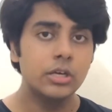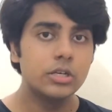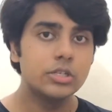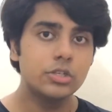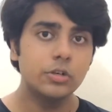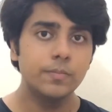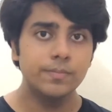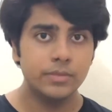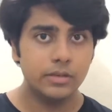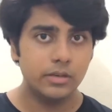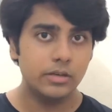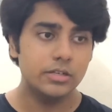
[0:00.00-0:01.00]
So
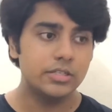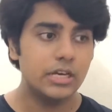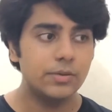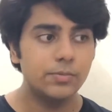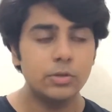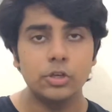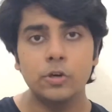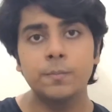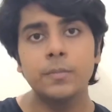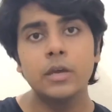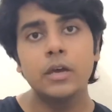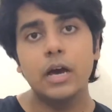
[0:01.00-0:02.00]
here's that video.
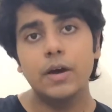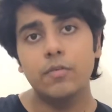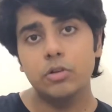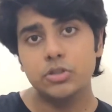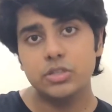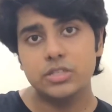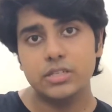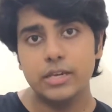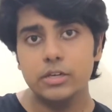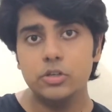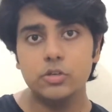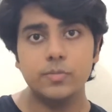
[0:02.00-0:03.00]
I've also
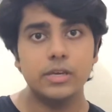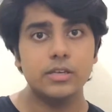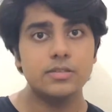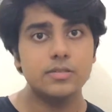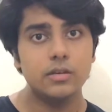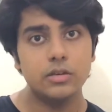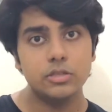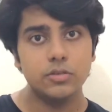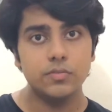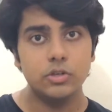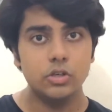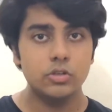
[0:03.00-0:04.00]
decided to make a series of
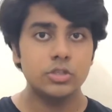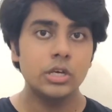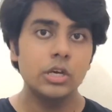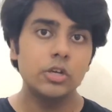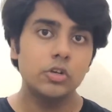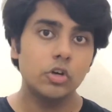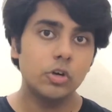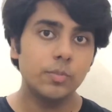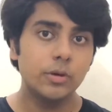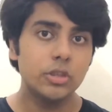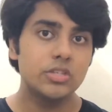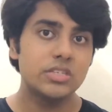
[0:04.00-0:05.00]
videos talking
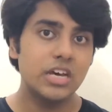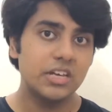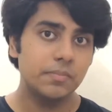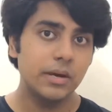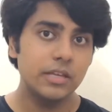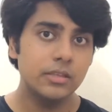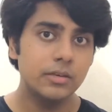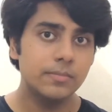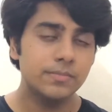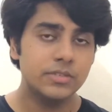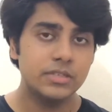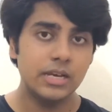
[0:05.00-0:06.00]
about the SAT math,
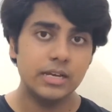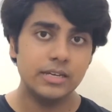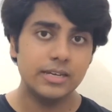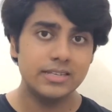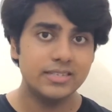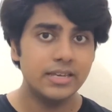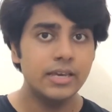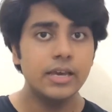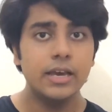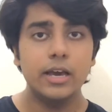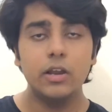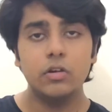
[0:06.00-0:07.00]
SAT essay,
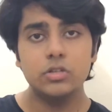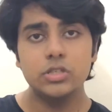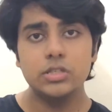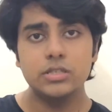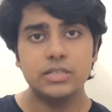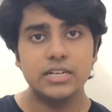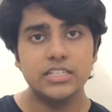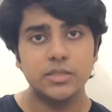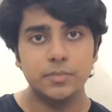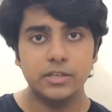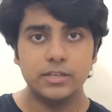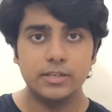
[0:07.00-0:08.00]
and also the SAT
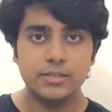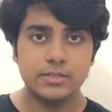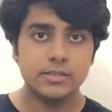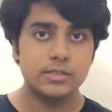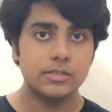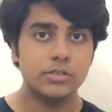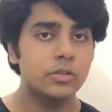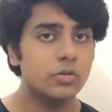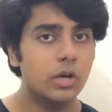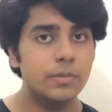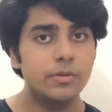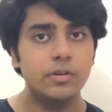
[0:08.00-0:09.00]
subject tests. So
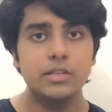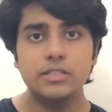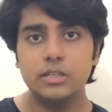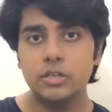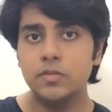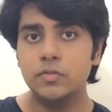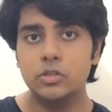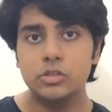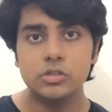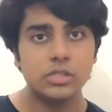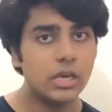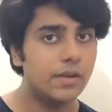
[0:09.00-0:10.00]
I'll be releasing new
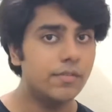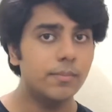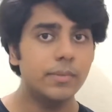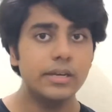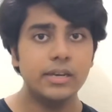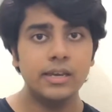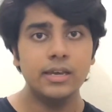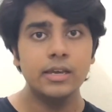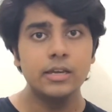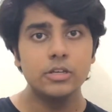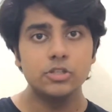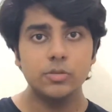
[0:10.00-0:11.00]
videos every Monday,
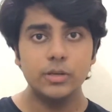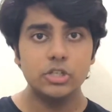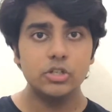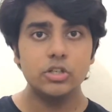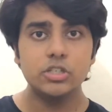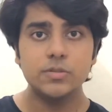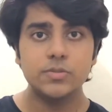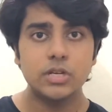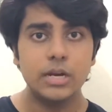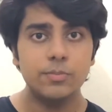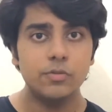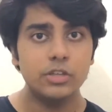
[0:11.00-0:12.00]
so make sure you
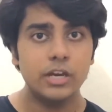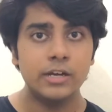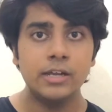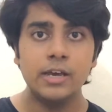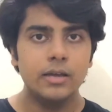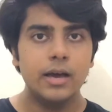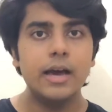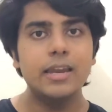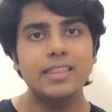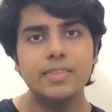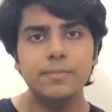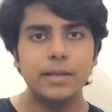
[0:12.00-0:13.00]
subscribe for that and
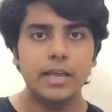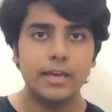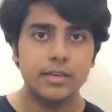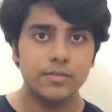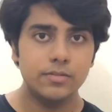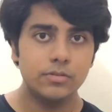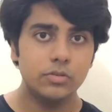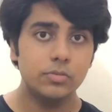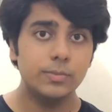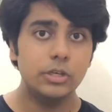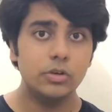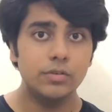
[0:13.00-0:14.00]
hit the bell icon to
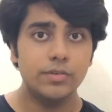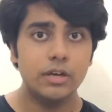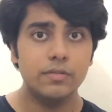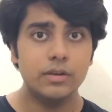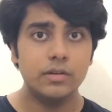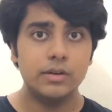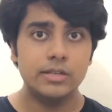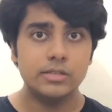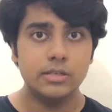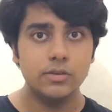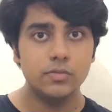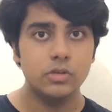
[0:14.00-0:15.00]
be notified when I release the
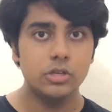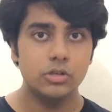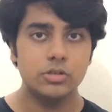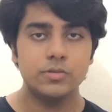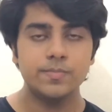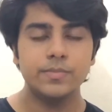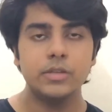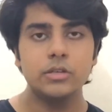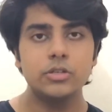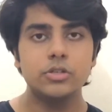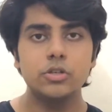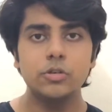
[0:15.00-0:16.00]
new videos.
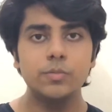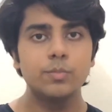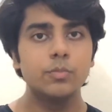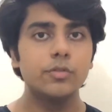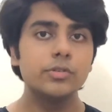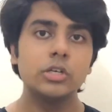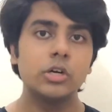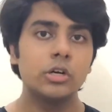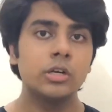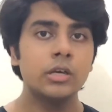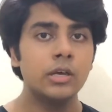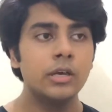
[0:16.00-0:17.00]
So moving
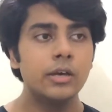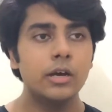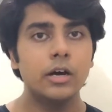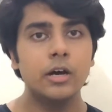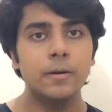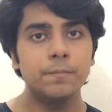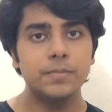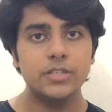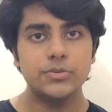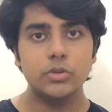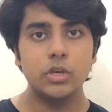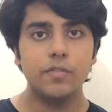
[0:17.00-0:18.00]
on,
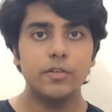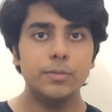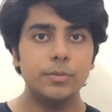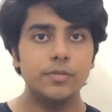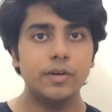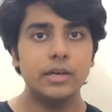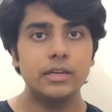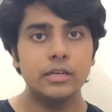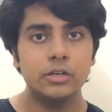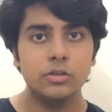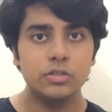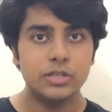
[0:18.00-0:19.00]
this video will be divided
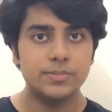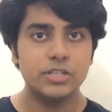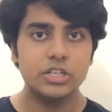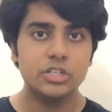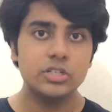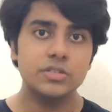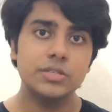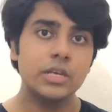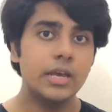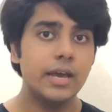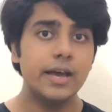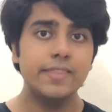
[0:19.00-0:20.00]
into subsections,
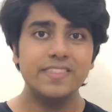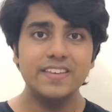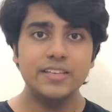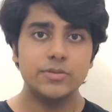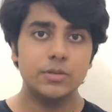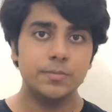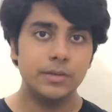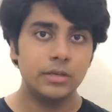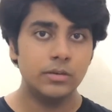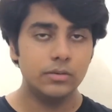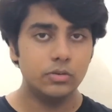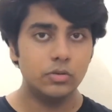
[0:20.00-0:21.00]
and these will
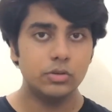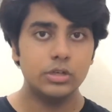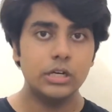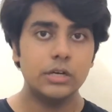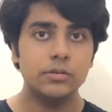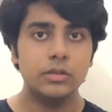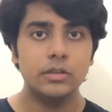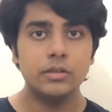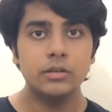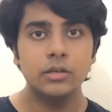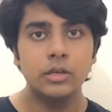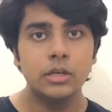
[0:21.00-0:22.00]
be noted down in
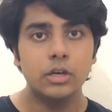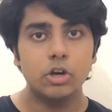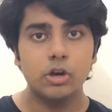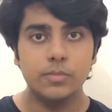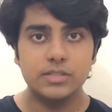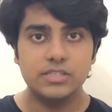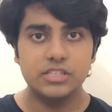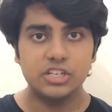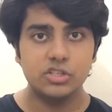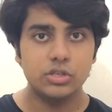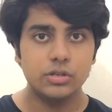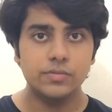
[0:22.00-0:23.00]
the comment
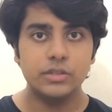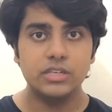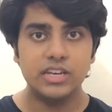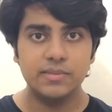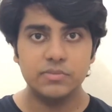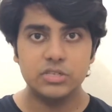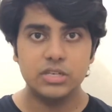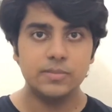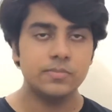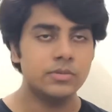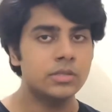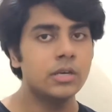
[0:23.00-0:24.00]
section with
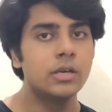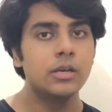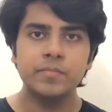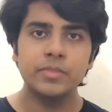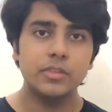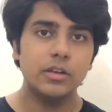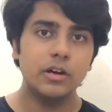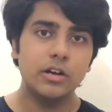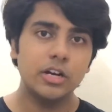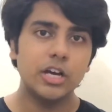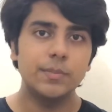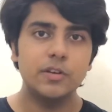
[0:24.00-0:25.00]
timestamps. There
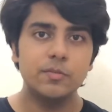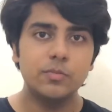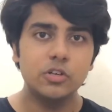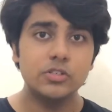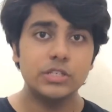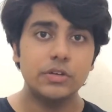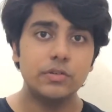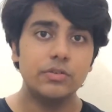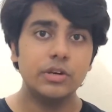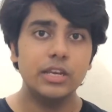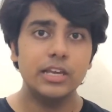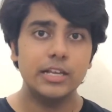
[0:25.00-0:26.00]
are a couple of books that will
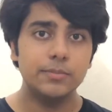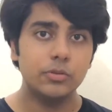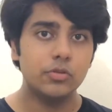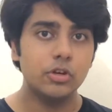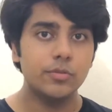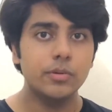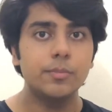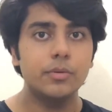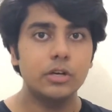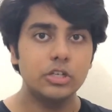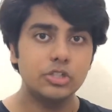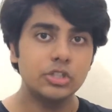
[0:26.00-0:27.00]
really help you through your
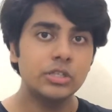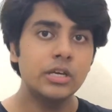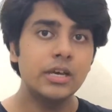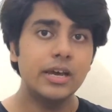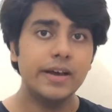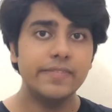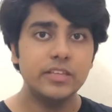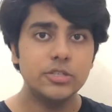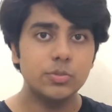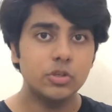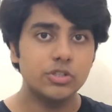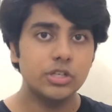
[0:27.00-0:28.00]
preparation, and these
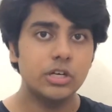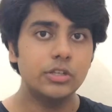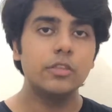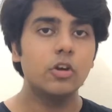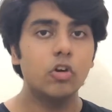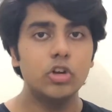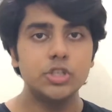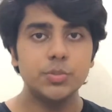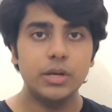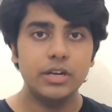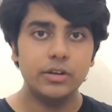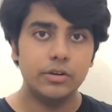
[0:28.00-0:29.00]
books are the College
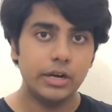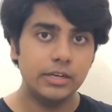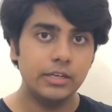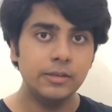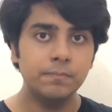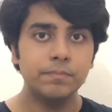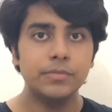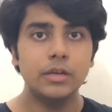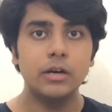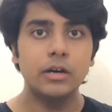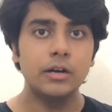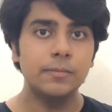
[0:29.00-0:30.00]
Panda Writing,
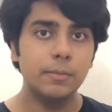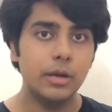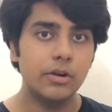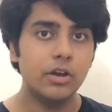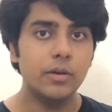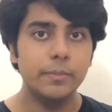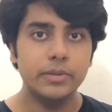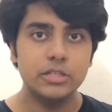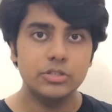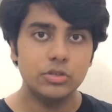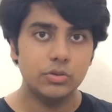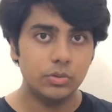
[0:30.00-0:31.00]

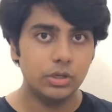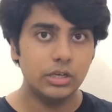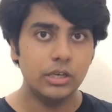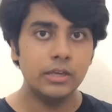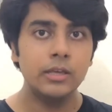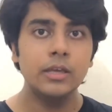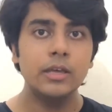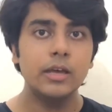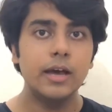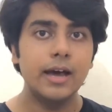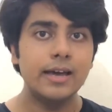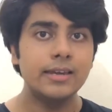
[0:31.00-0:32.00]
Meltzer Reading,
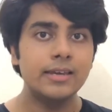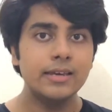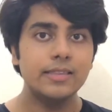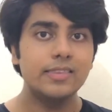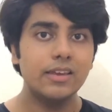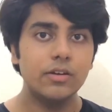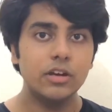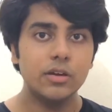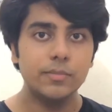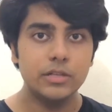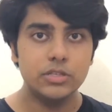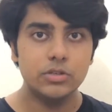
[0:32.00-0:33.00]
and the
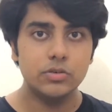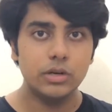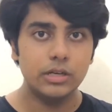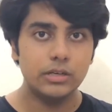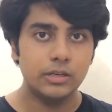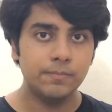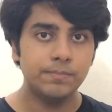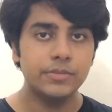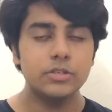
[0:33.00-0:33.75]
Meltzer Writing.